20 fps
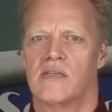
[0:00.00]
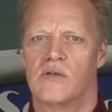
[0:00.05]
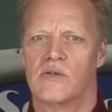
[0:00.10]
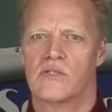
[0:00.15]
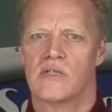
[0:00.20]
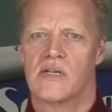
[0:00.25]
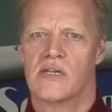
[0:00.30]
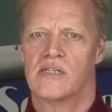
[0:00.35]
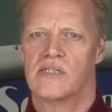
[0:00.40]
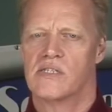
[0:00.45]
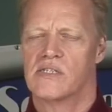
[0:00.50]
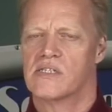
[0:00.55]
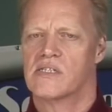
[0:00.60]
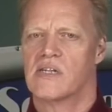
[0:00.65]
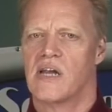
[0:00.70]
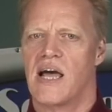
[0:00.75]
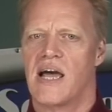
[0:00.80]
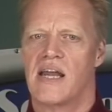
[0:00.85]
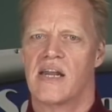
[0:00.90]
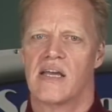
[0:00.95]
usually just
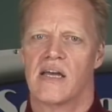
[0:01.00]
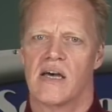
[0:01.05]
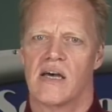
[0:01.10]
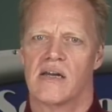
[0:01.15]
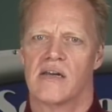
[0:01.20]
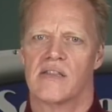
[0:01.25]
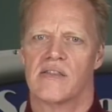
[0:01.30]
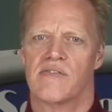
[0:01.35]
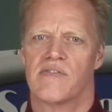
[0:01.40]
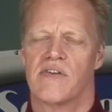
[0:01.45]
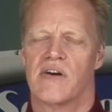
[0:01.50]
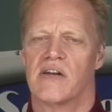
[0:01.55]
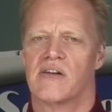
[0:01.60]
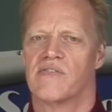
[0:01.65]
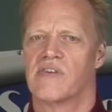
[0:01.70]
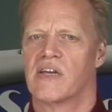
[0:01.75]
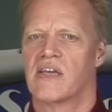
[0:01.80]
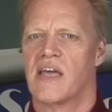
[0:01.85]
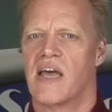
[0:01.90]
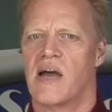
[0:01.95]
sliding onto the front of
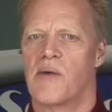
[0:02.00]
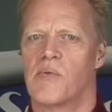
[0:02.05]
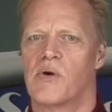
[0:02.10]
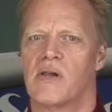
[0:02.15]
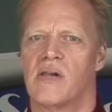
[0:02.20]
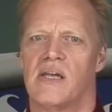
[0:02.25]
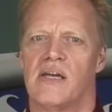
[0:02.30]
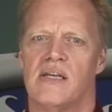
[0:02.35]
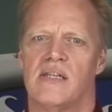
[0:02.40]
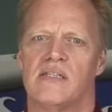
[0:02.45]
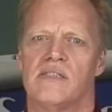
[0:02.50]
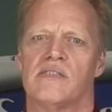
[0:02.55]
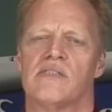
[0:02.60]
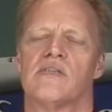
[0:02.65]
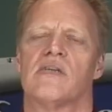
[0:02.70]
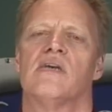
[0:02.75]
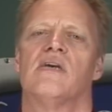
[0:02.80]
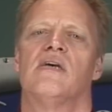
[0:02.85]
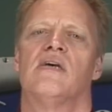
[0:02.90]
a camera lens.